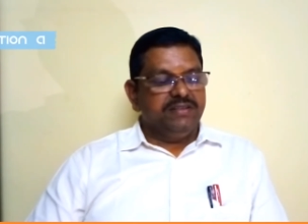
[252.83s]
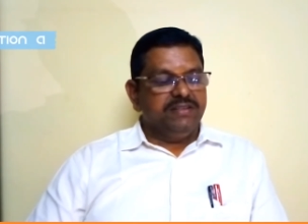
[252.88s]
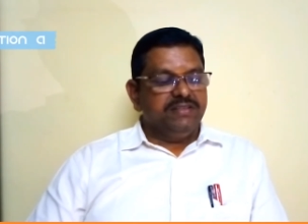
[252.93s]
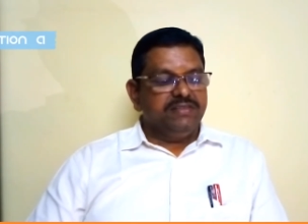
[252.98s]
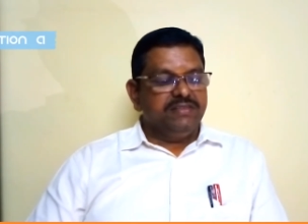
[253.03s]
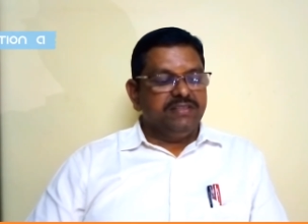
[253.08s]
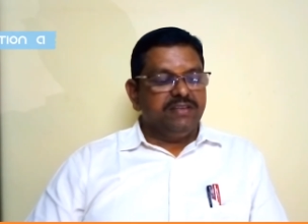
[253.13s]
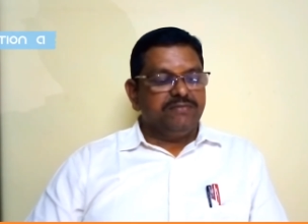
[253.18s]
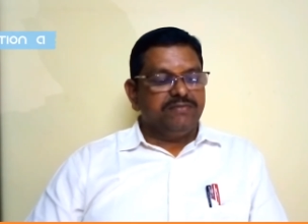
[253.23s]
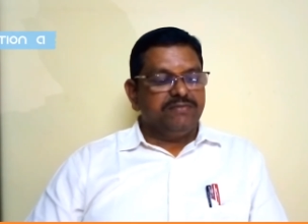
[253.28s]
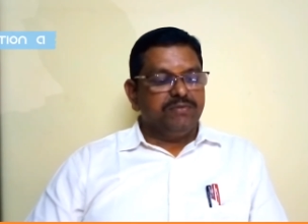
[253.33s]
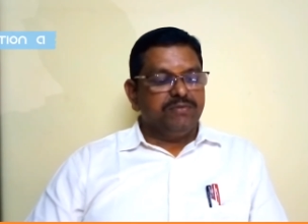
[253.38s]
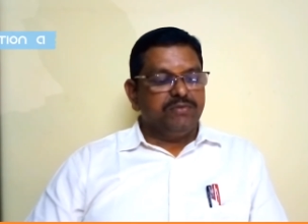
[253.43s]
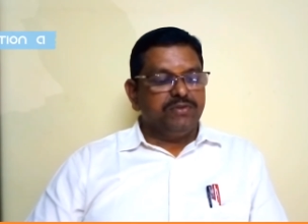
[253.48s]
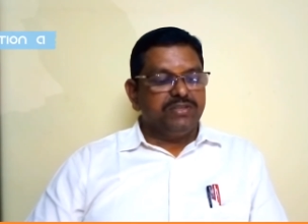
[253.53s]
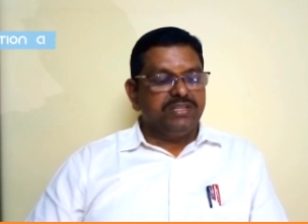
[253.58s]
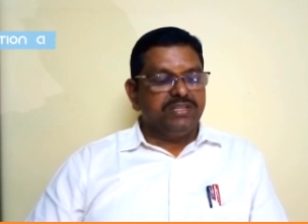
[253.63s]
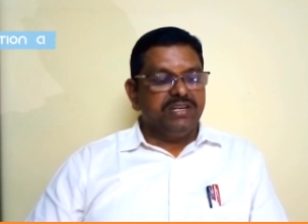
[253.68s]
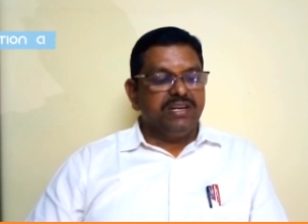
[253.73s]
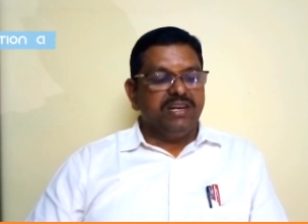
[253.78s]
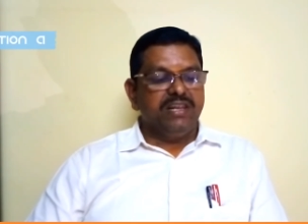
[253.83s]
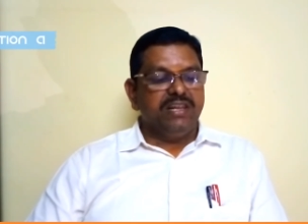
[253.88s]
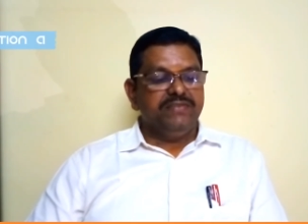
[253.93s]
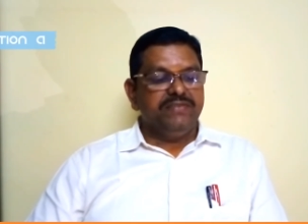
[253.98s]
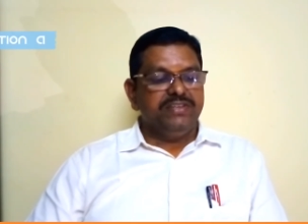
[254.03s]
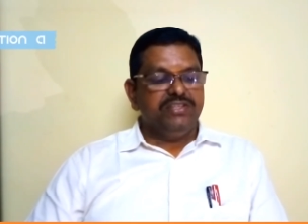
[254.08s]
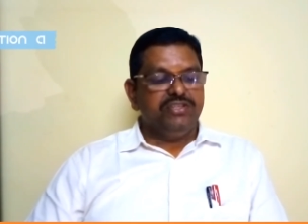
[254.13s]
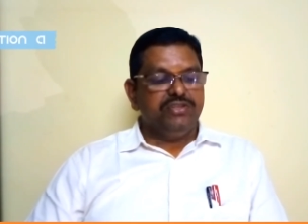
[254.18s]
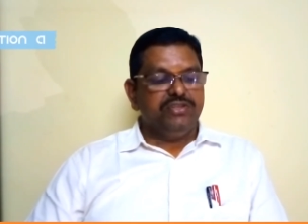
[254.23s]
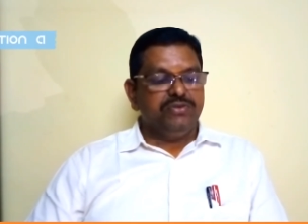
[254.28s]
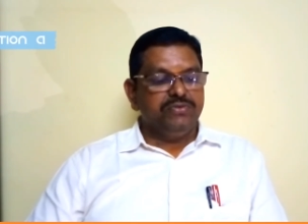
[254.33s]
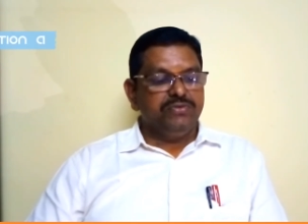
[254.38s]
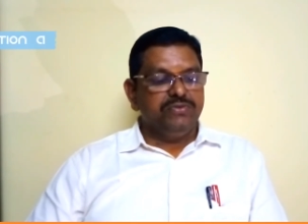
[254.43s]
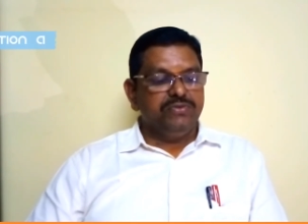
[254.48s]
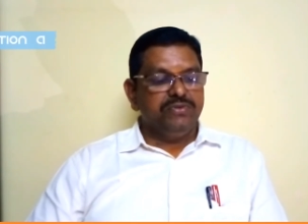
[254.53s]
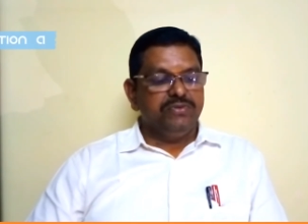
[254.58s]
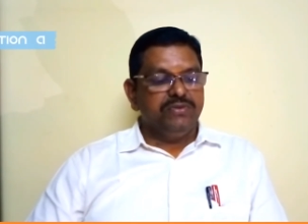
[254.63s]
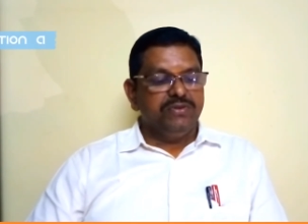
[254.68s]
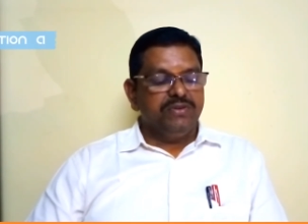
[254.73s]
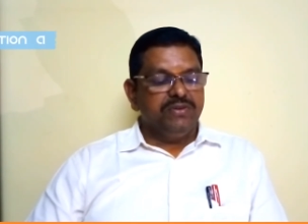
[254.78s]
that from question 11 to
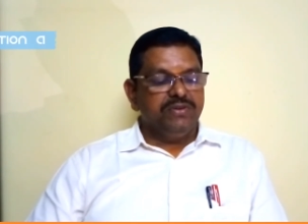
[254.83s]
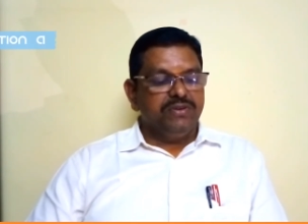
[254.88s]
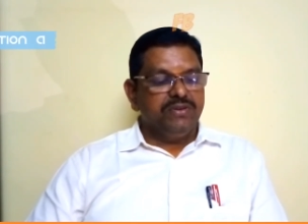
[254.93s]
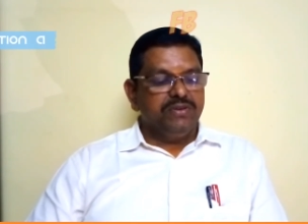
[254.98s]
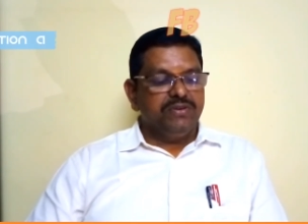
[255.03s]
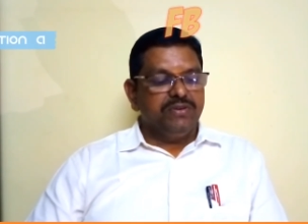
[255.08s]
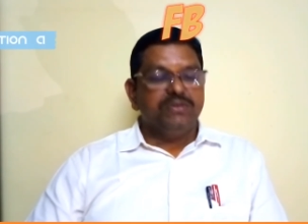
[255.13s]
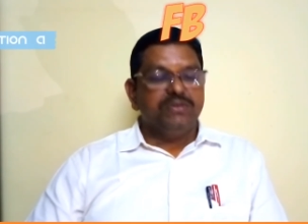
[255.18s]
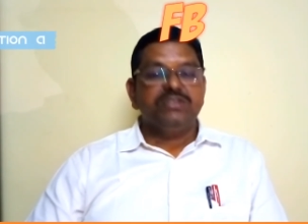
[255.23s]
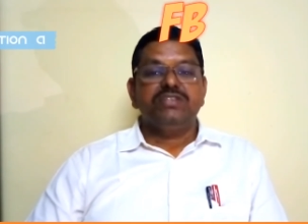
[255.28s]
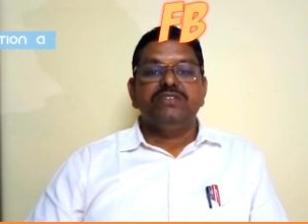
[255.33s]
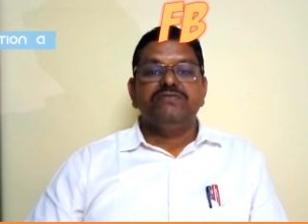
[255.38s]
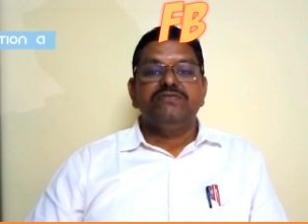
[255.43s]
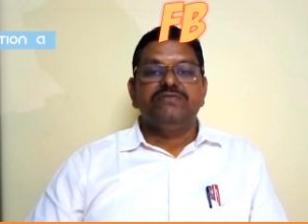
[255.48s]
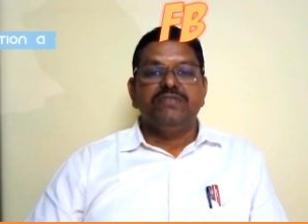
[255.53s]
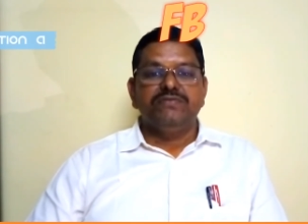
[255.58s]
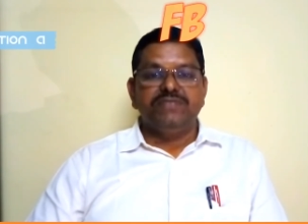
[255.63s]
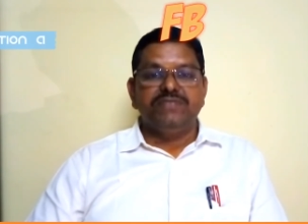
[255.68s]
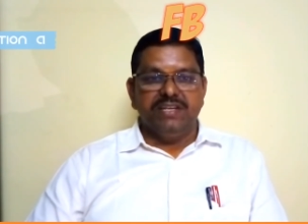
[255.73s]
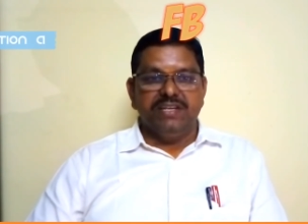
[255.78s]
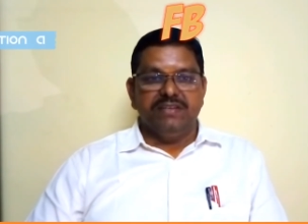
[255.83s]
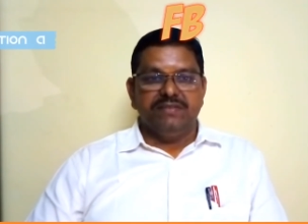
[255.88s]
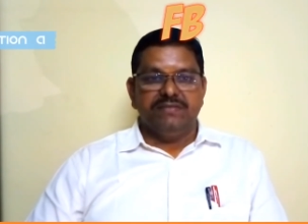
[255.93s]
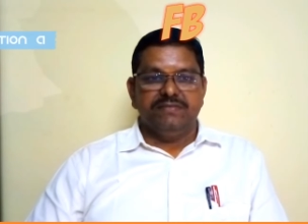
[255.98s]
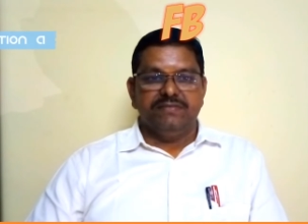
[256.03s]
question 15,